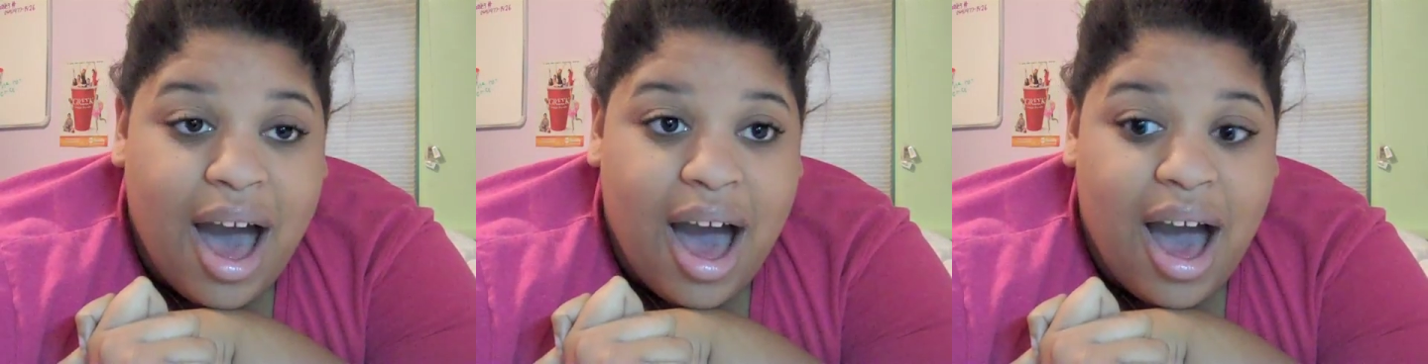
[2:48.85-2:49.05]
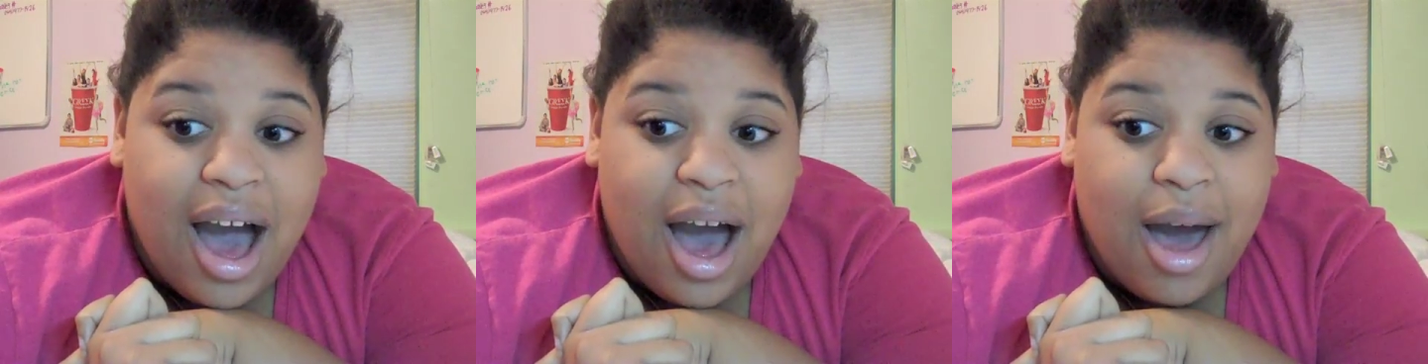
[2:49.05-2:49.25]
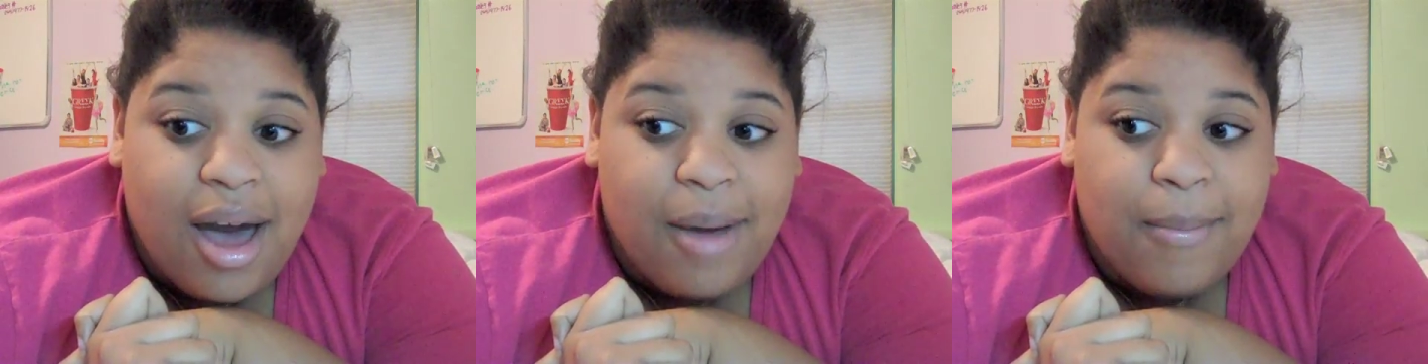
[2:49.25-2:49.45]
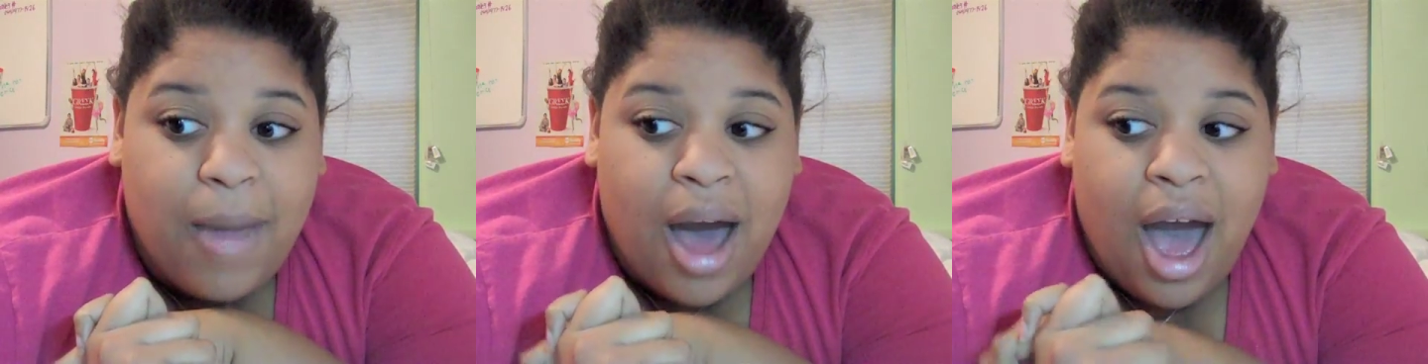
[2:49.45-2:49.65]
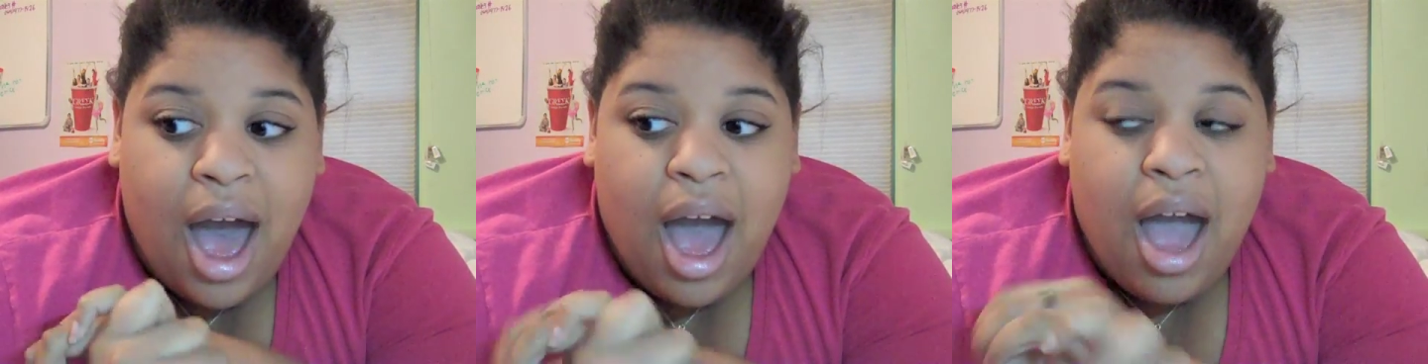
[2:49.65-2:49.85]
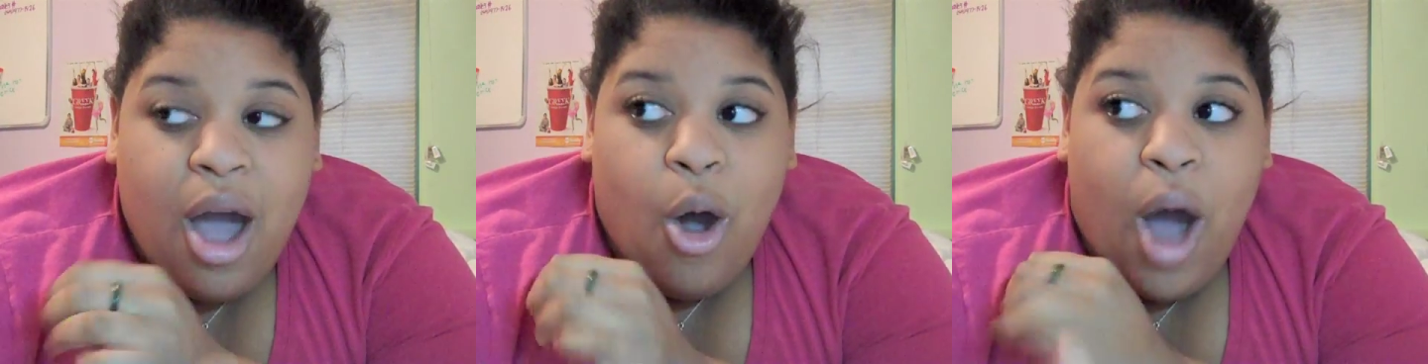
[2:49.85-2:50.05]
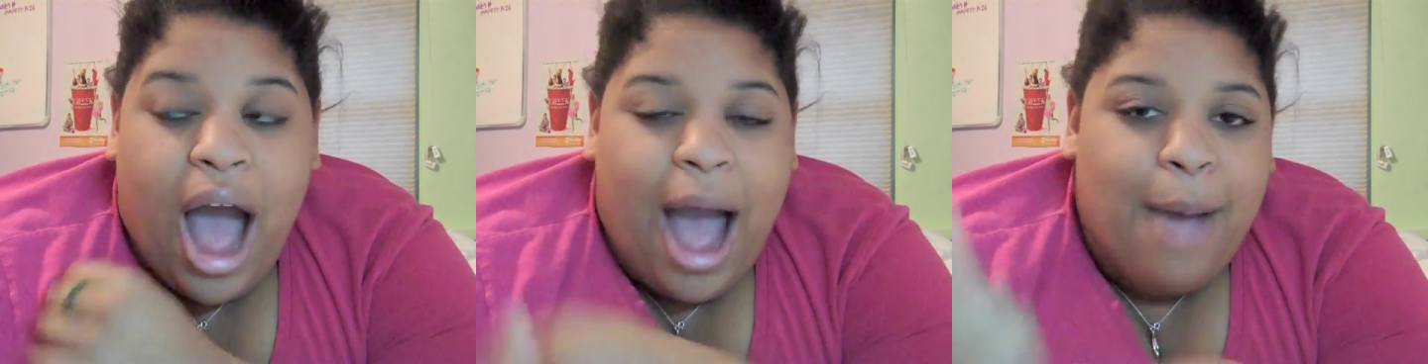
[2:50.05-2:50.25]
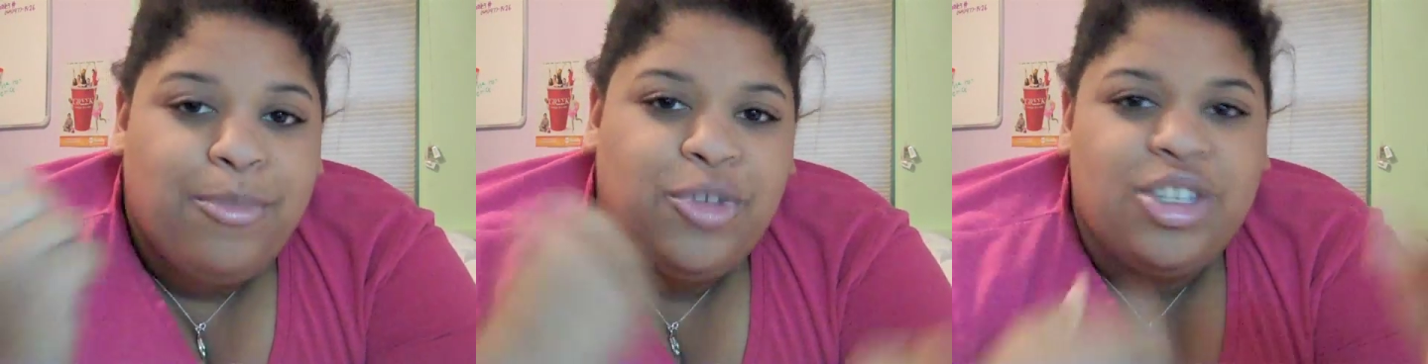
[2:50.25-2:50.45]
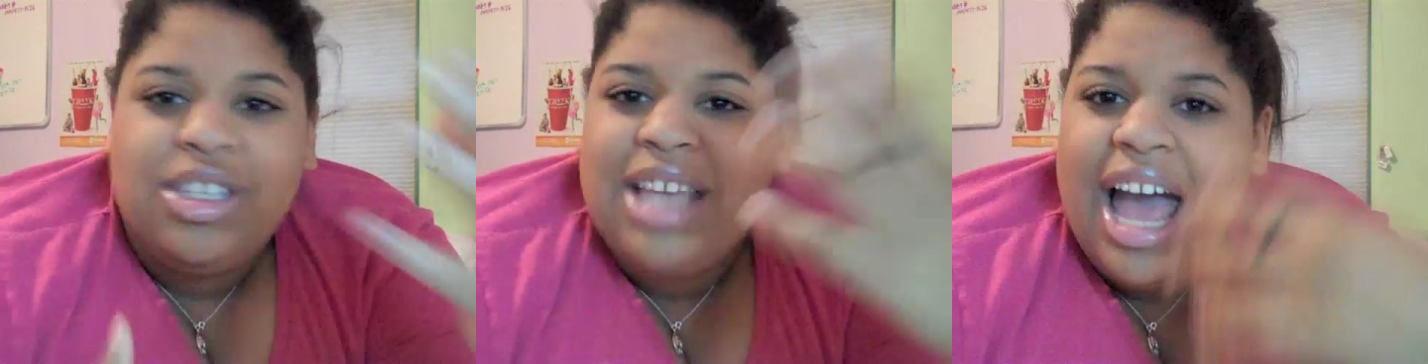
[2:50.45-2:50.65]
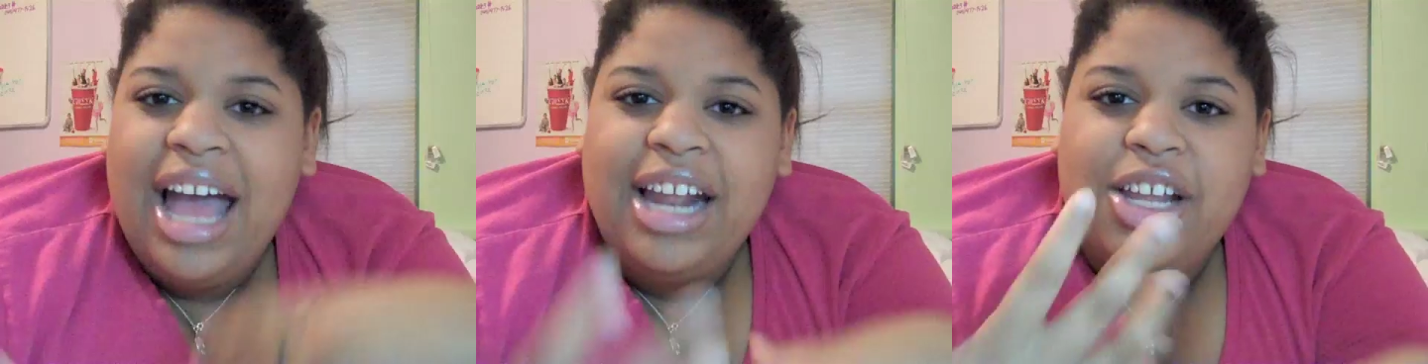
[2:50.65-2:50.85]
I'm
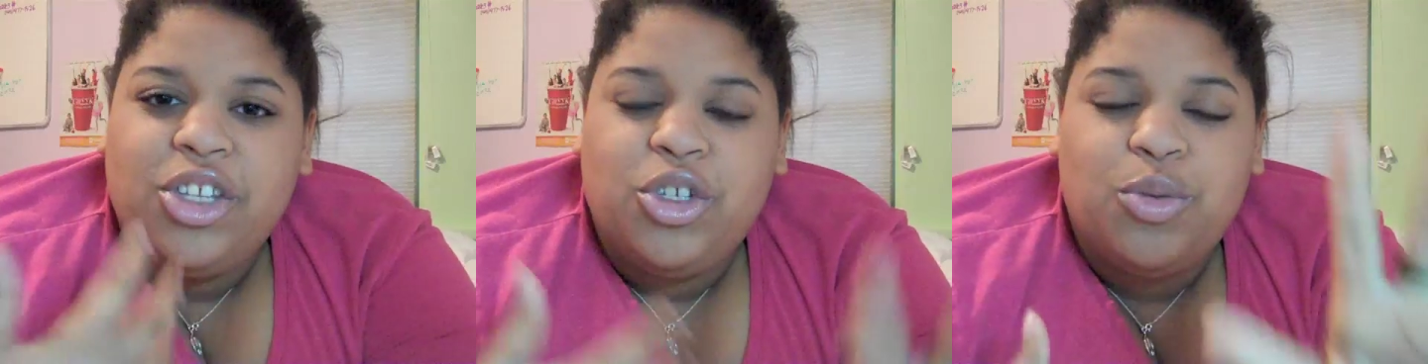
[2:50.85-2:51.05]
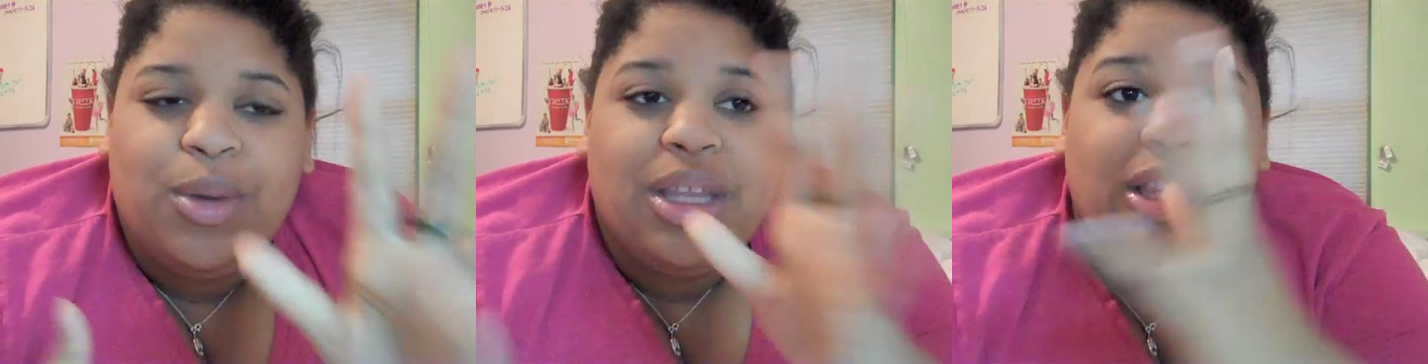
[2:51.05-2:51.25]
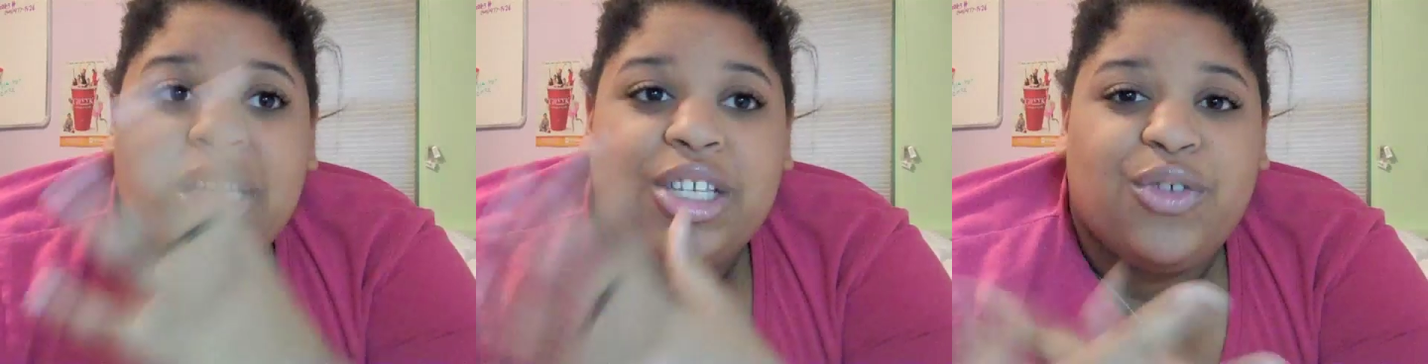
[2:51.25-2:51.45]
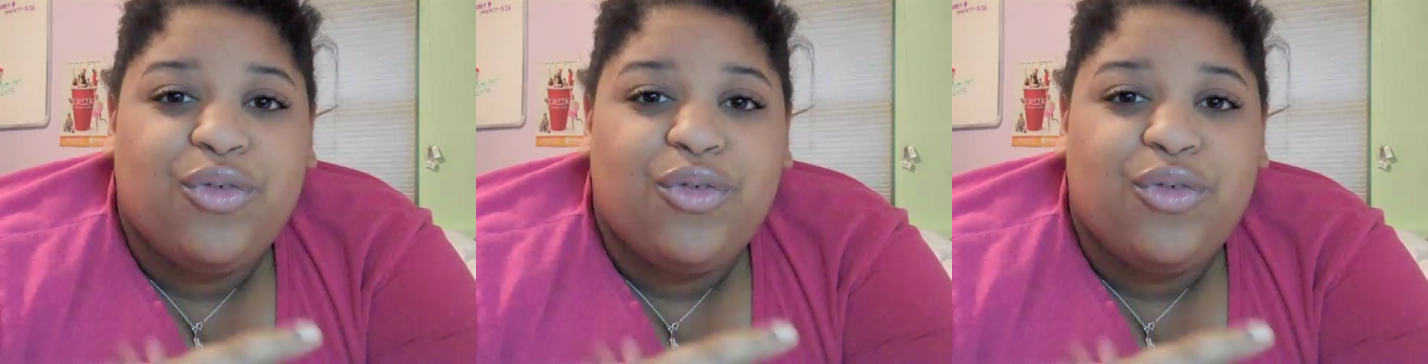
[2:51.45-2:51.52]
just kind of doing these